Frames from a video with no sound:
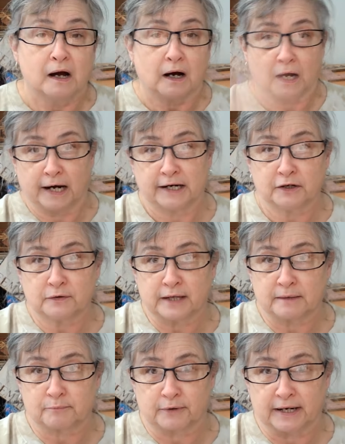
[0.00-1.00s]
I know
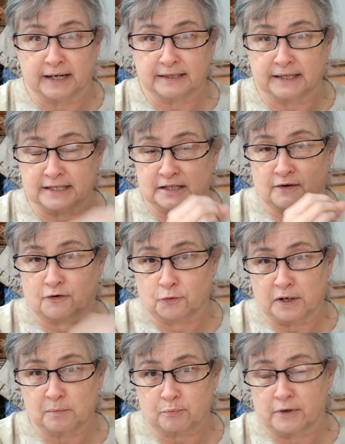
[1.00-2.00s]
that brand, it's a
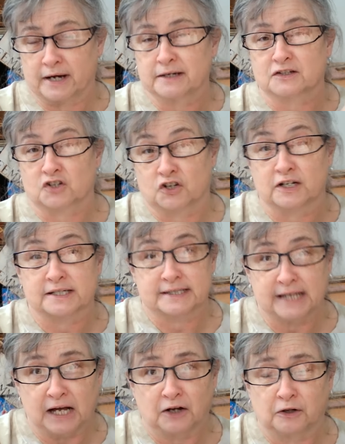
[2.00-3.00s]
great brand, it's going to
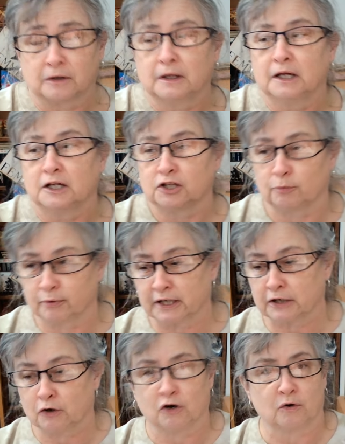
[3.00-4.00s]
sell. You bring
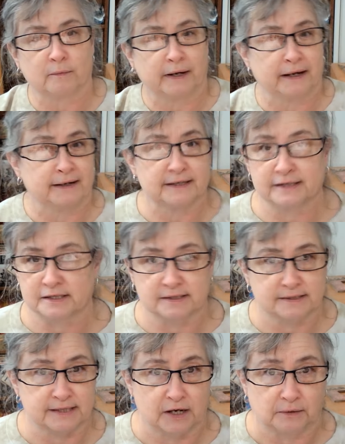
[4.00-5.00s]
it home and it doesn't
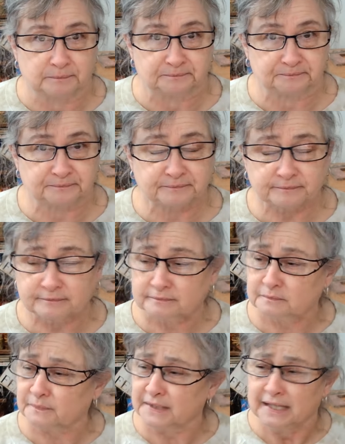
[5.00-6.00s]
sell.
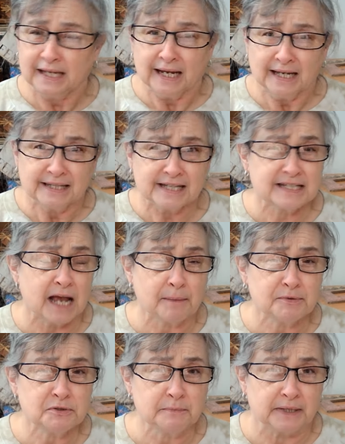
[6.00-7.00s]
That's
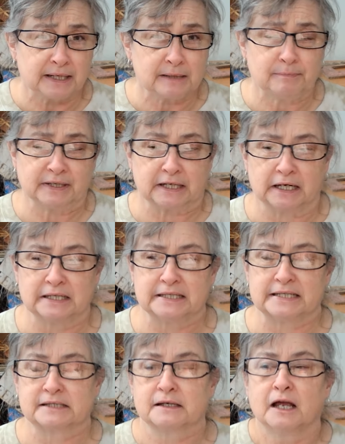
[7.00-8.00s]
happened to me
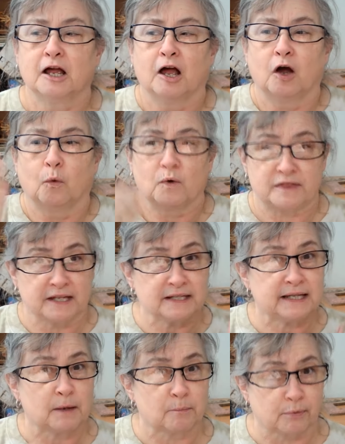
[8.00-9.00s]
because
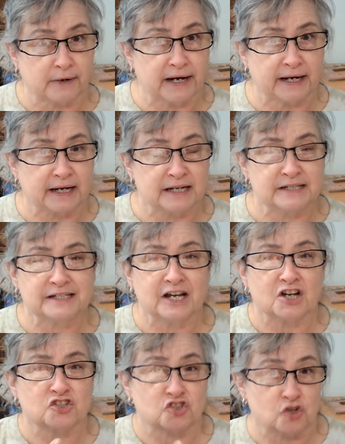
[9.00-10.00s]
within the brand,
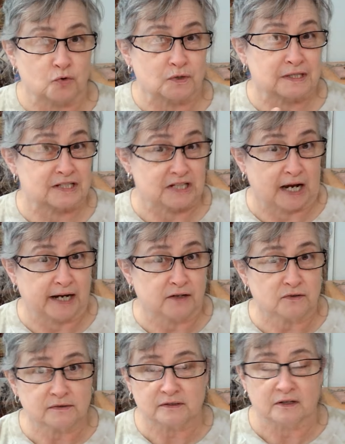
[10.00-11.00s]
certain
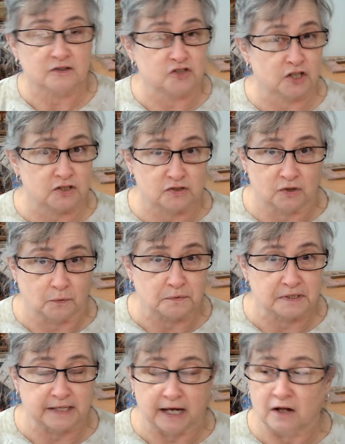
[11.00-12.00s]
styles just don't
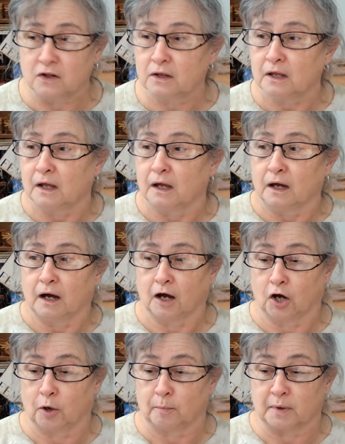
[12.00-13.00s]
sell.
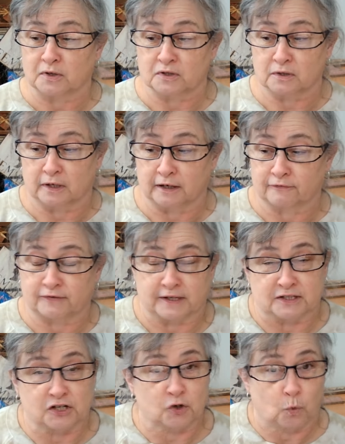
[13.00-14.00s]
Um, if
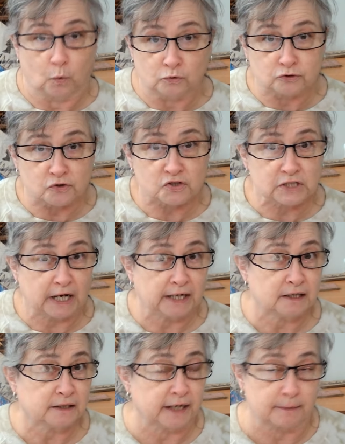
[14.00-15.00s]
it's an older
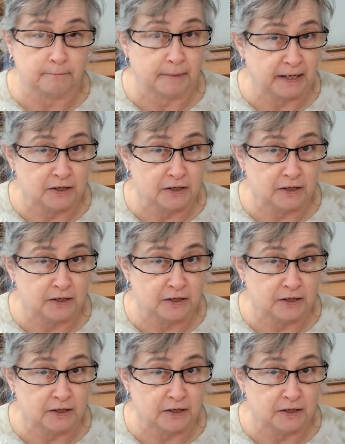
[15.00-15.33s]
style, it may